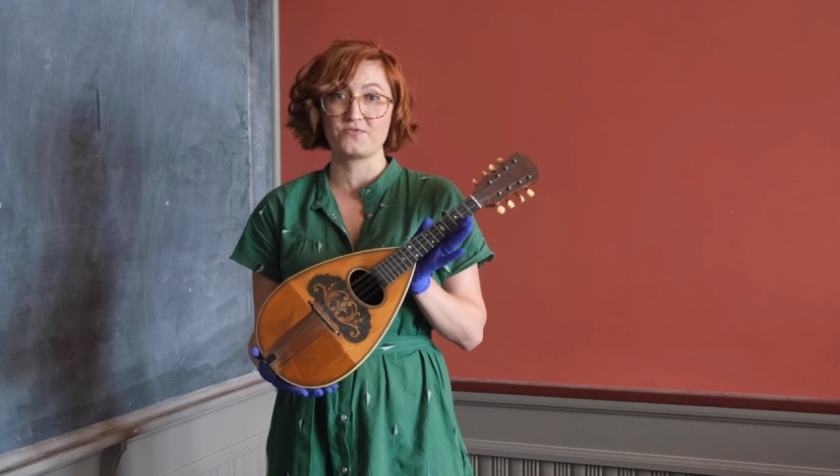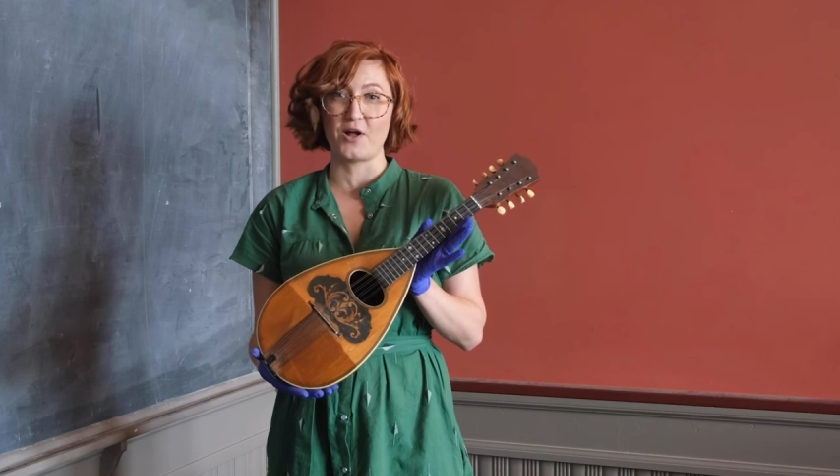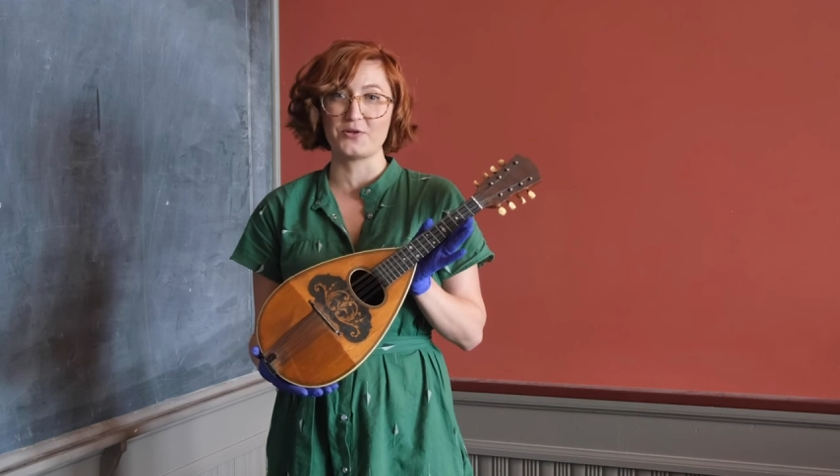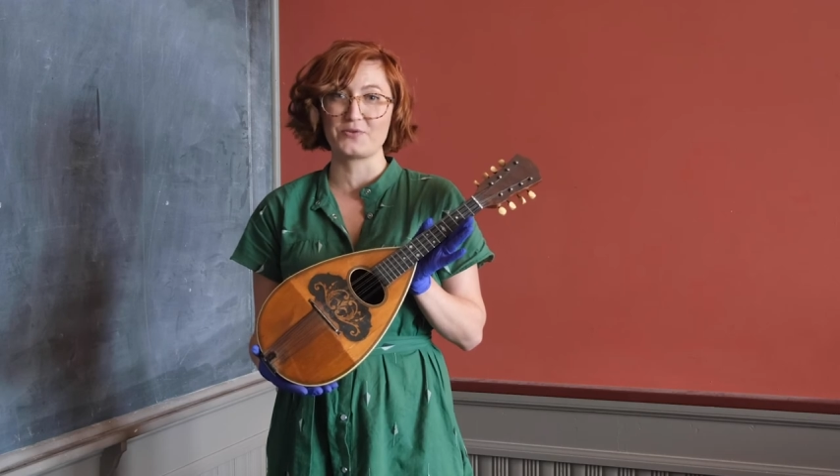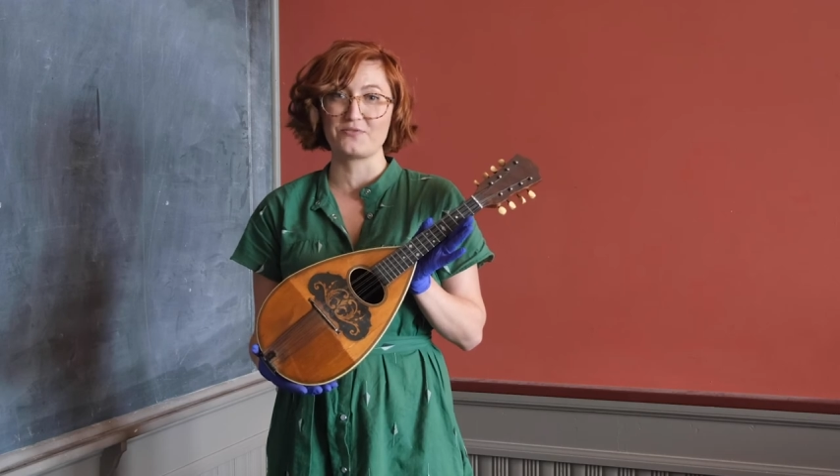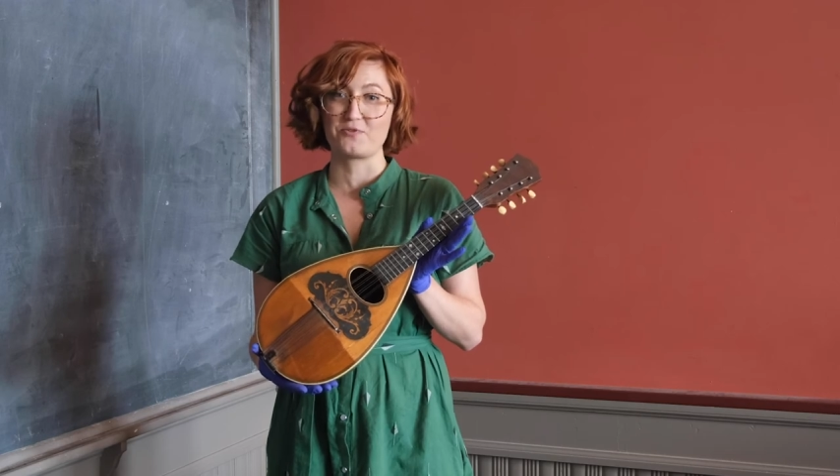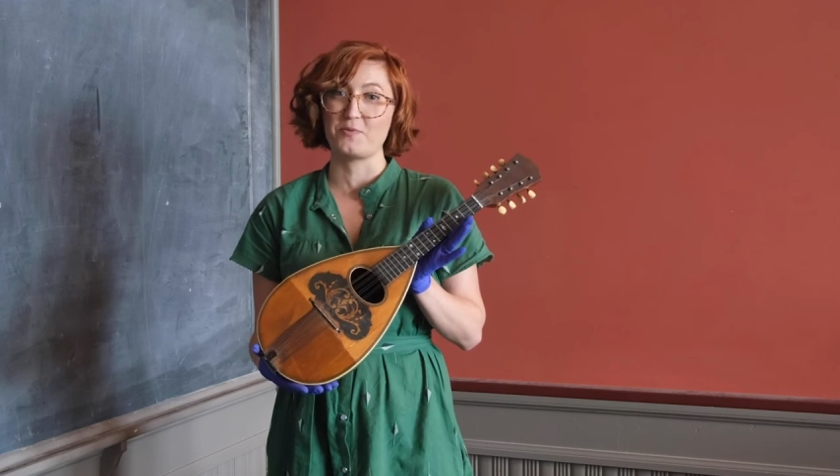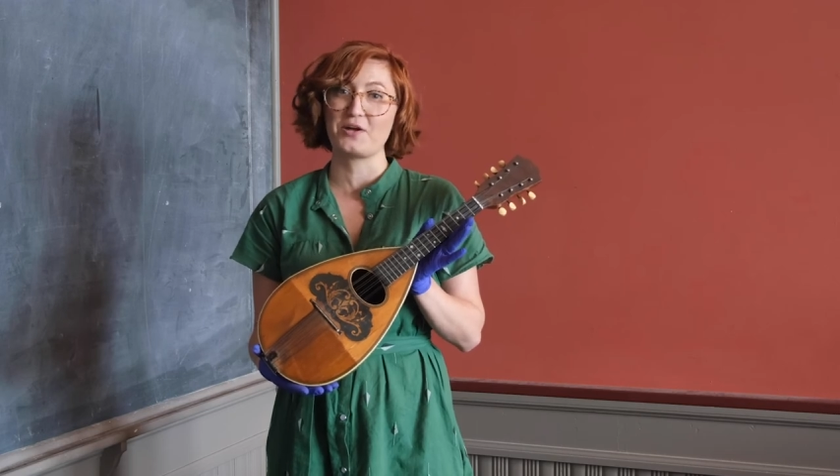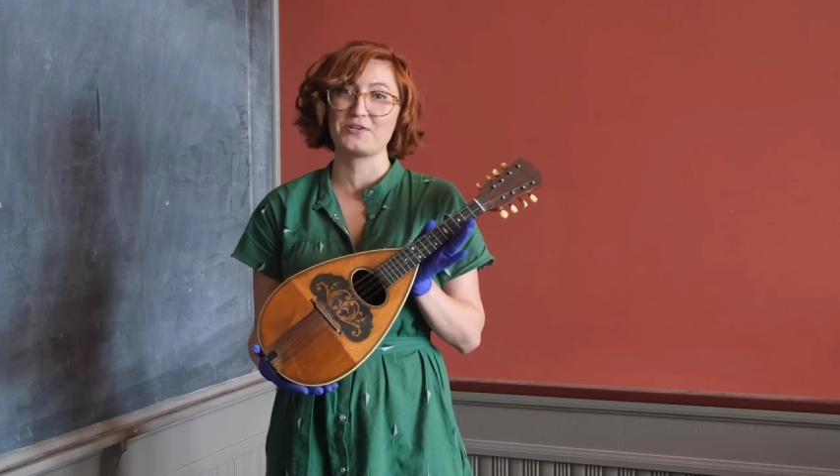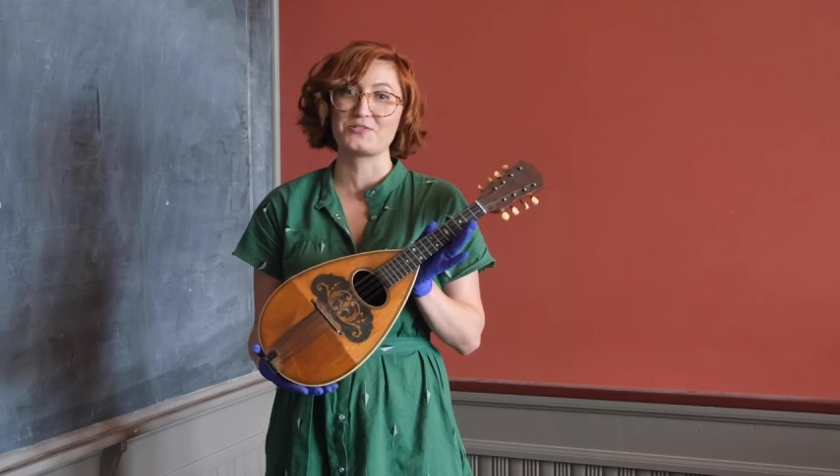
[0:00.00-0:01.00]
follow the
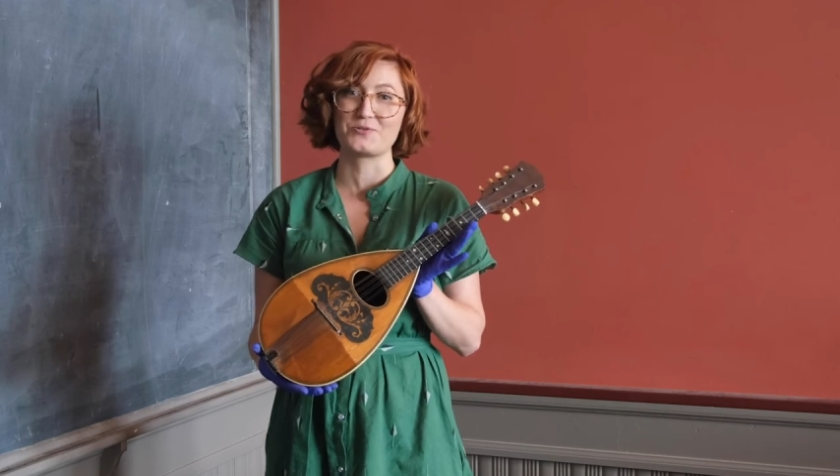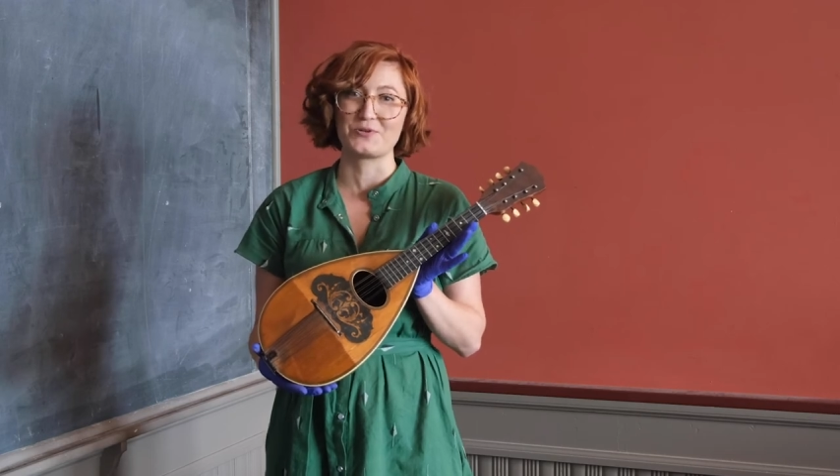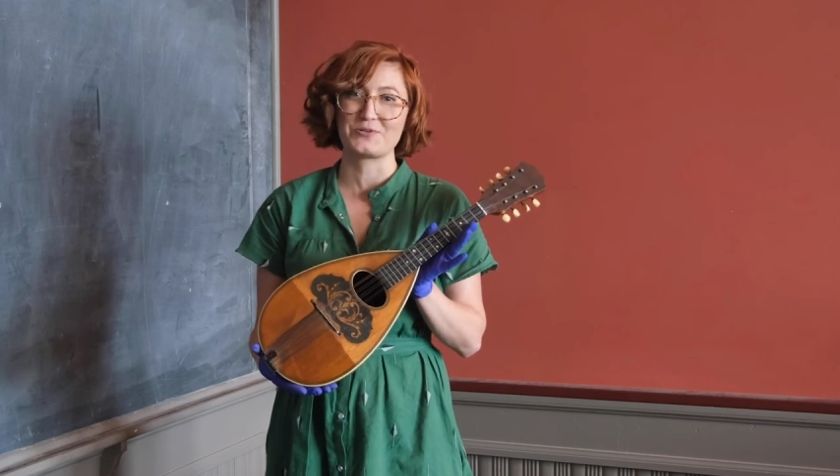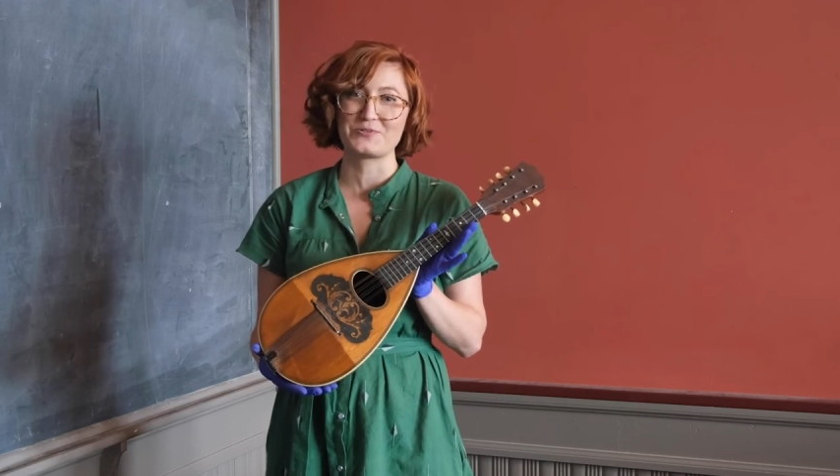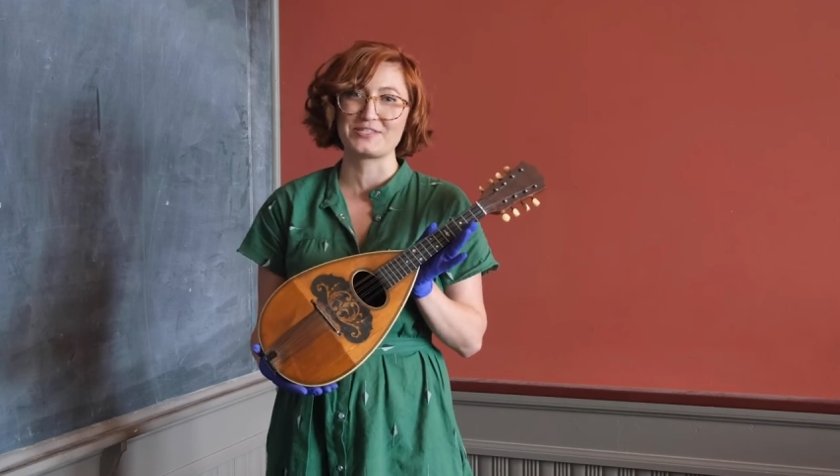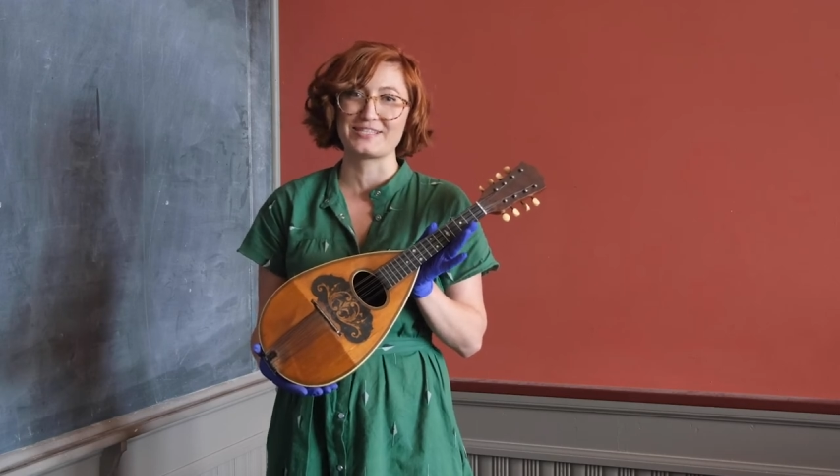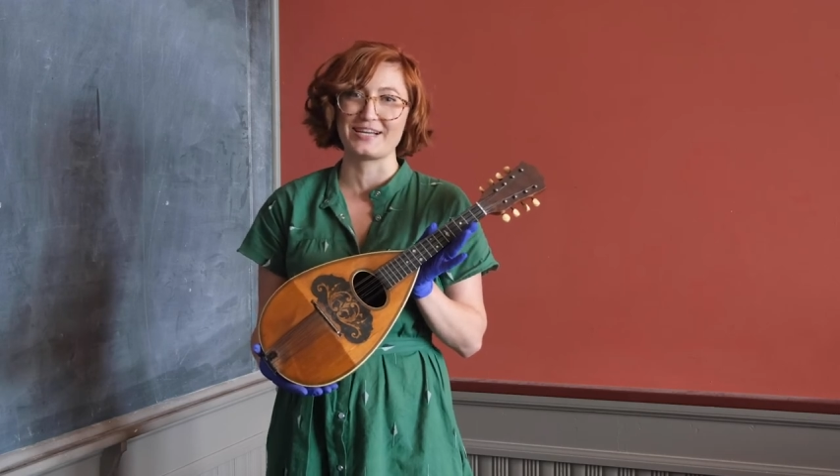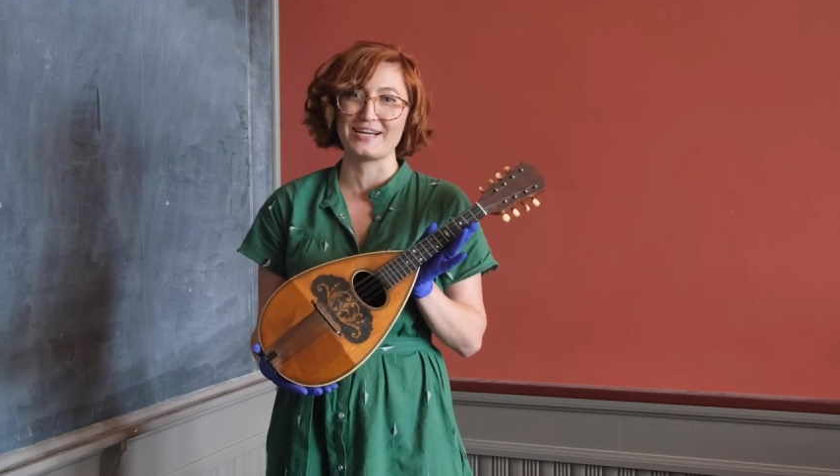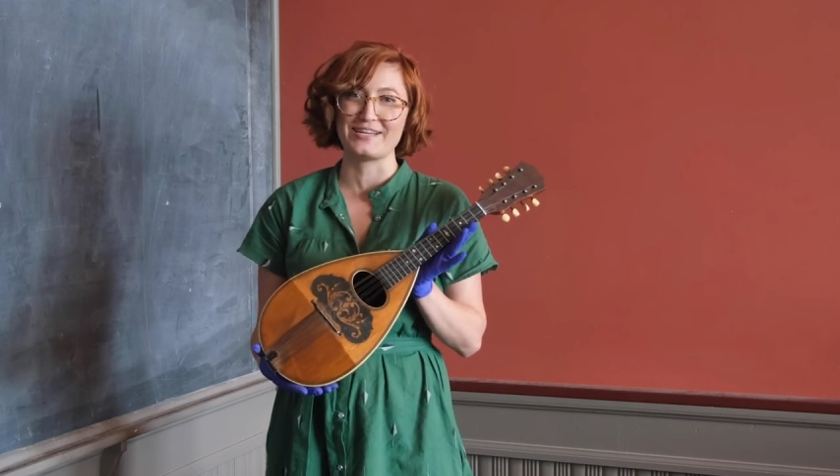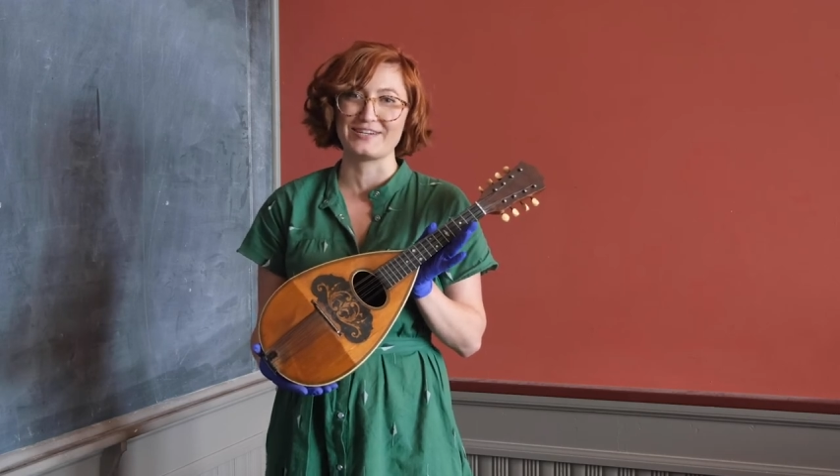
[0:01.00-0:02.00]
Vermont Historical
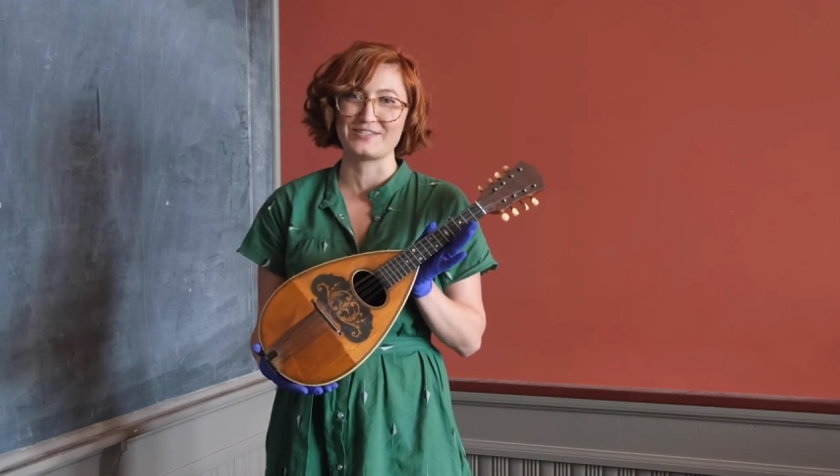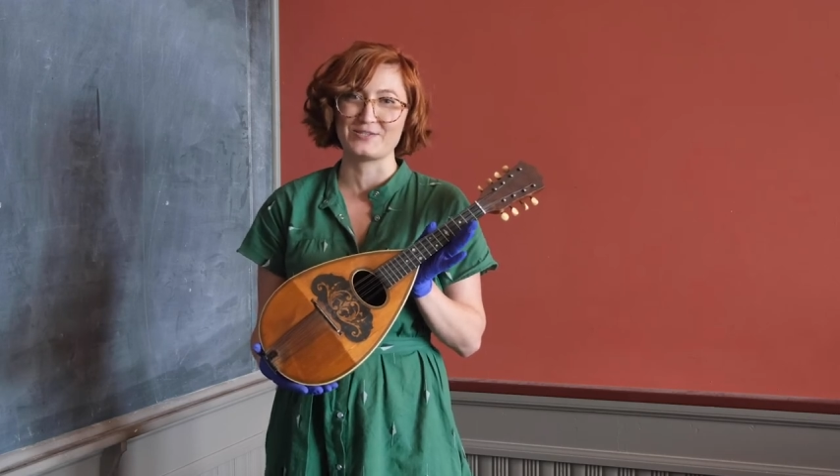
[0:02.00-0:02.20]
Society on